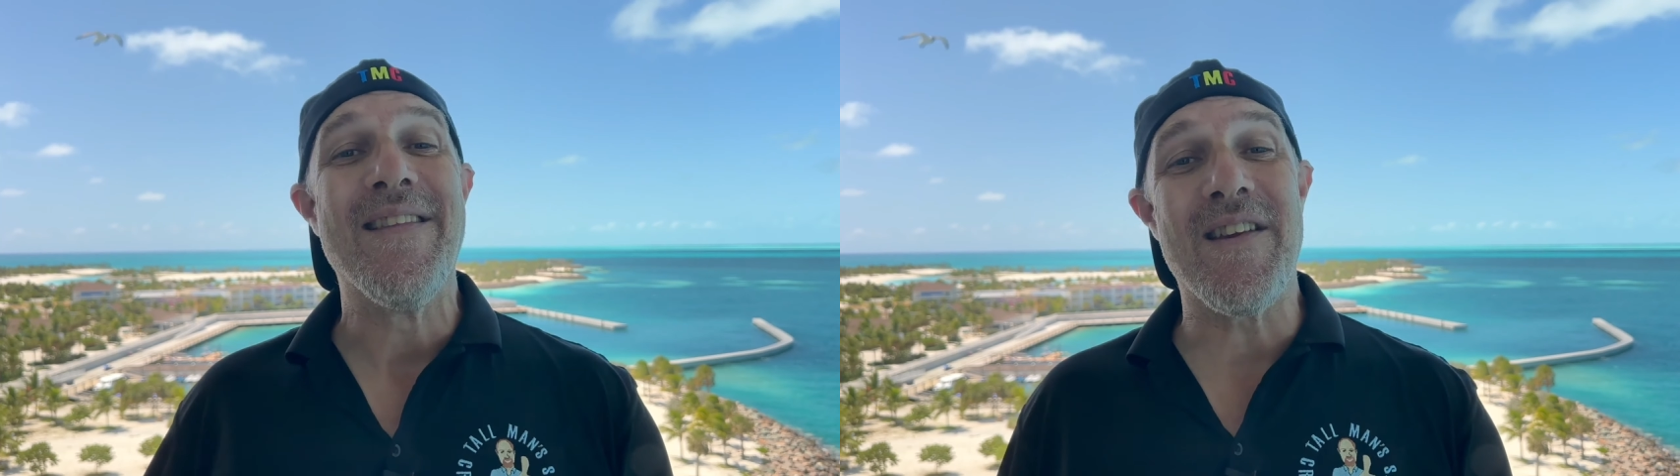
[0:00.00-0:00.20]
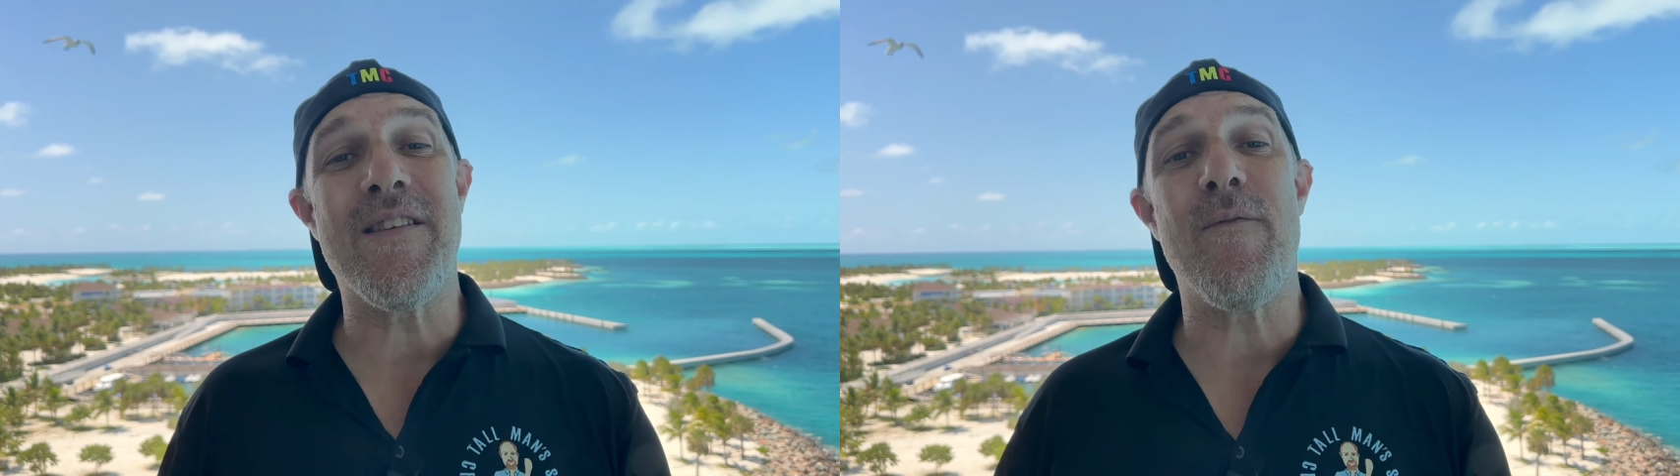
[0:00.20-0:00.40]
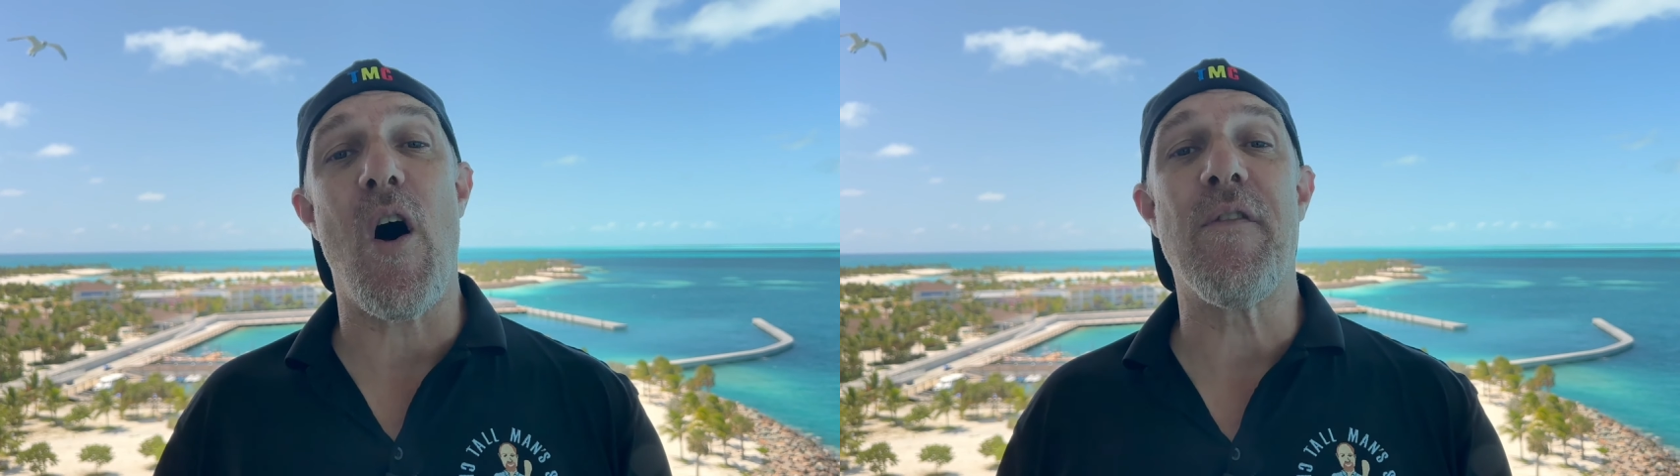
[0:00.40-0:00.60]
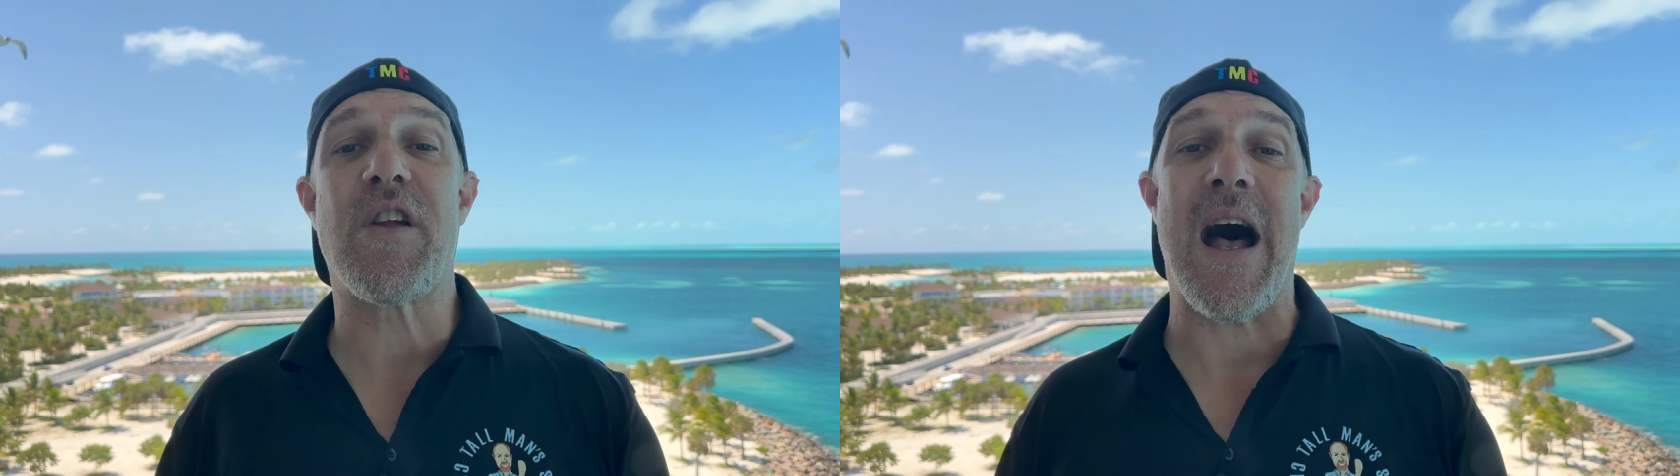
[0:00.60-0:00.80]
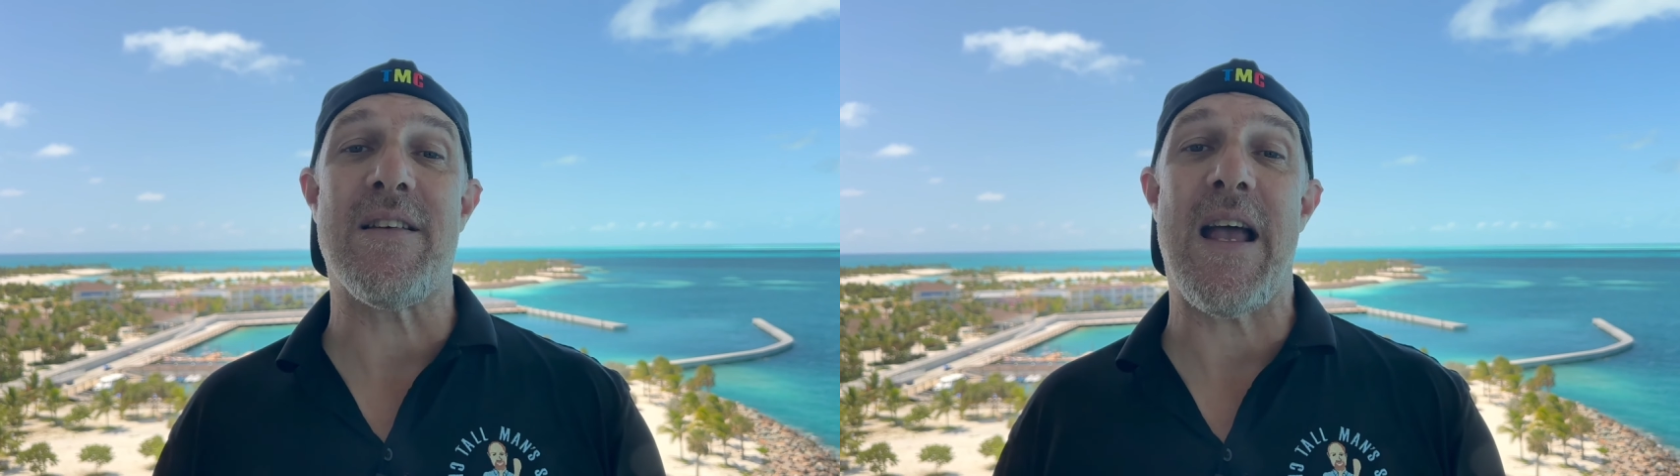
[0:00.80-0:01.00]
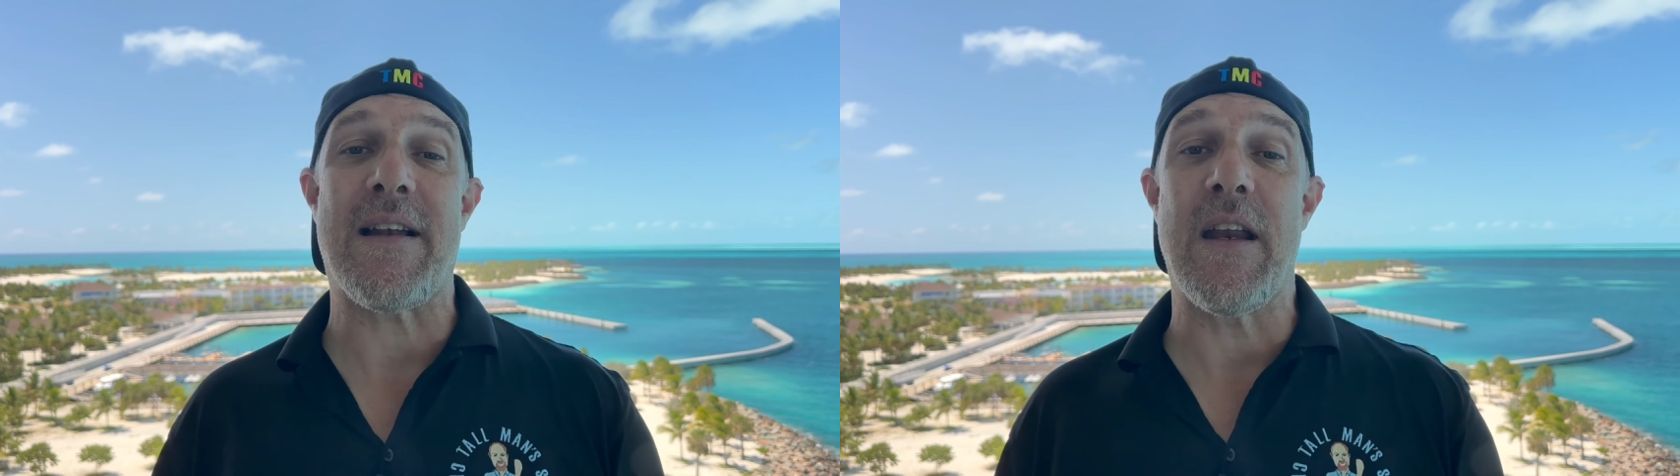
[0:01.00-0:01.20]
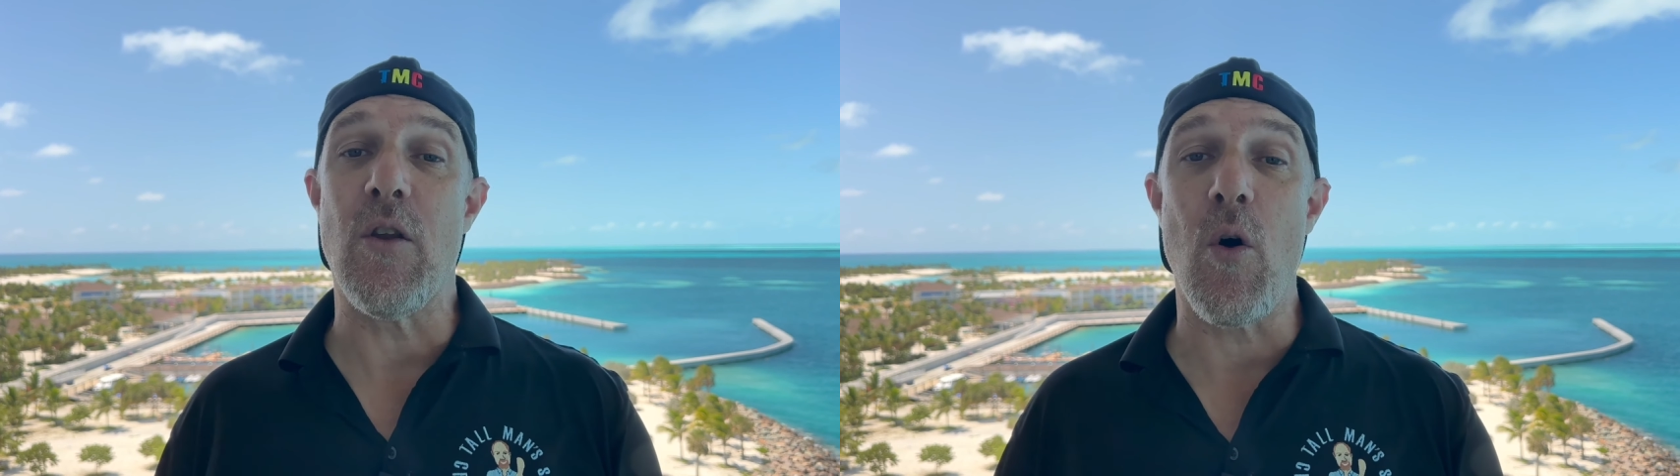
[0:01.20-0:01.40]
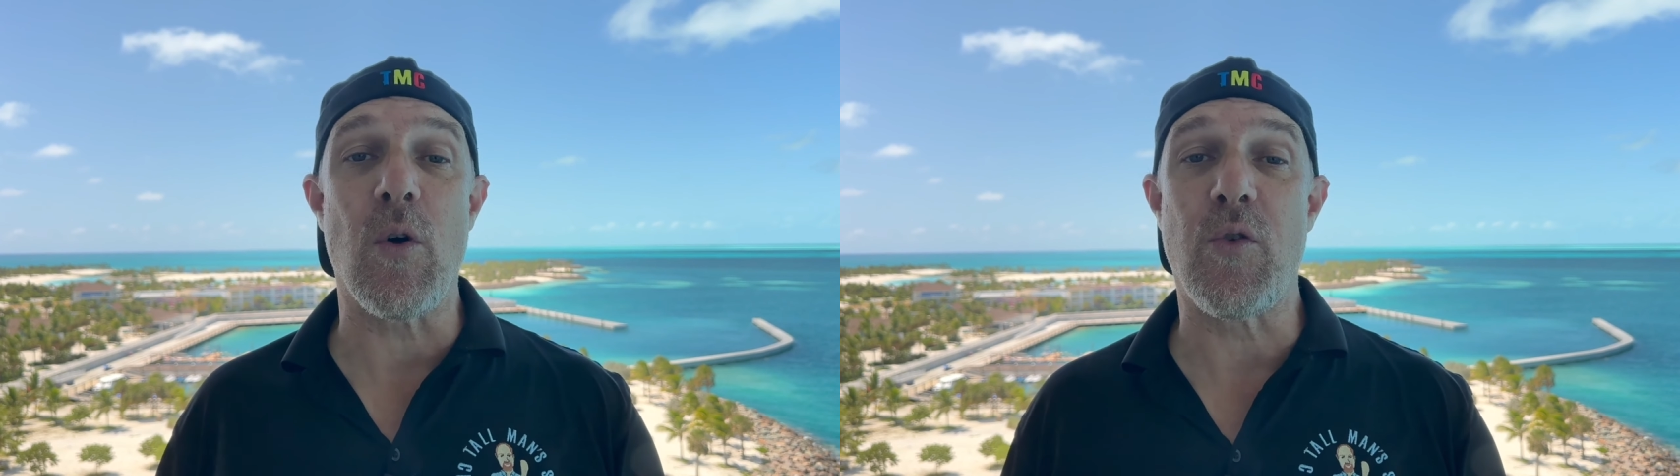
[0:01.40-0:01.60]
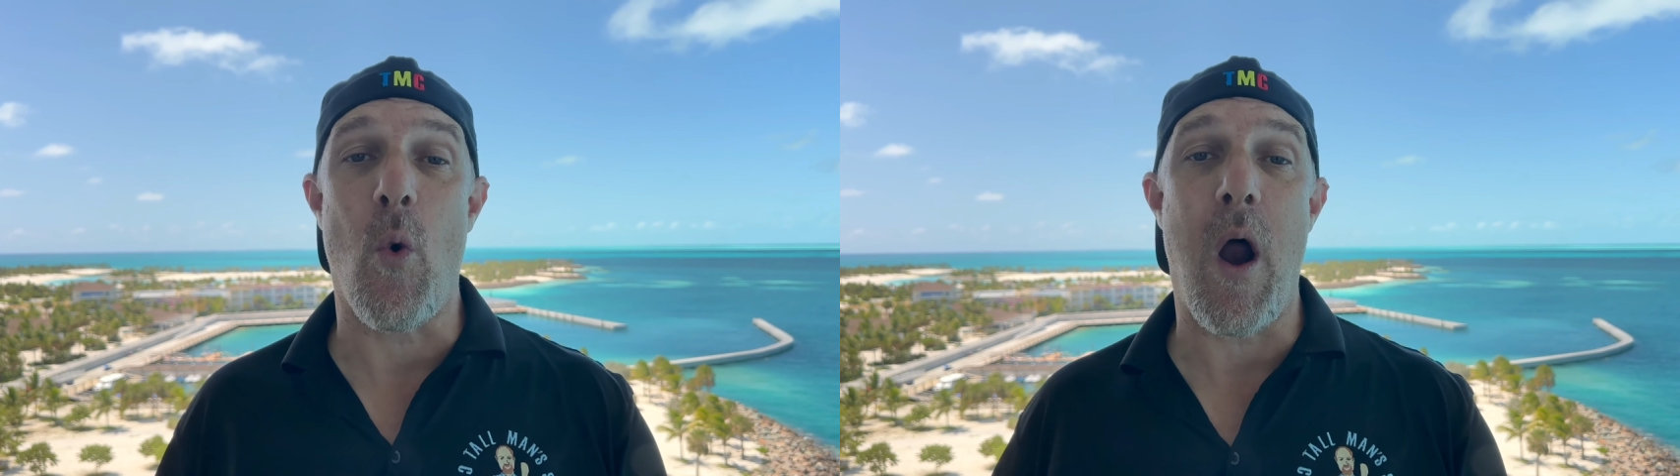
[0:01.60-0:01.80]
This involves contacting local tour